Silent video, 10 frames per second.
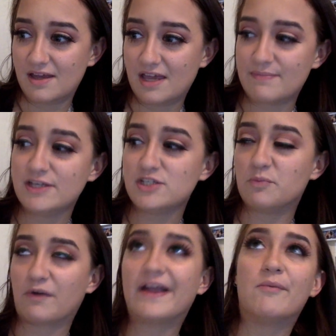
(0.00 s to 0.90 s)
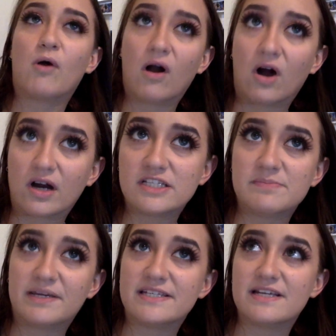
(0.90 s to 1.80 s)
it makes you break more hearts
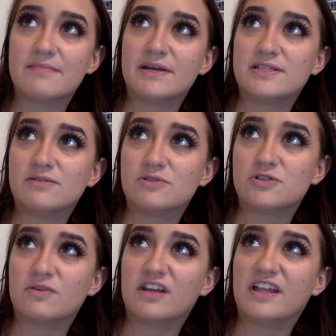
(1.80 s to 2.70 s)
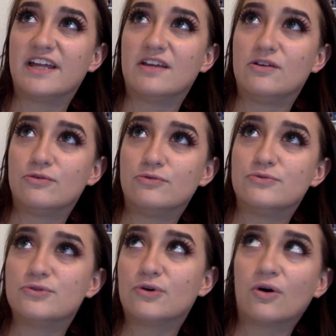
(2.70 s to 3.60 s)
because then it makes you just want to like
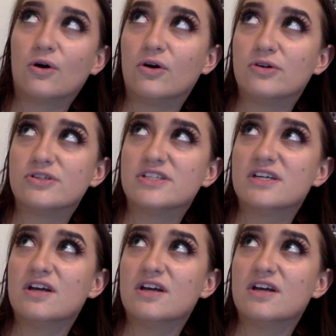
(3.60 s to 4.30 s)
use girls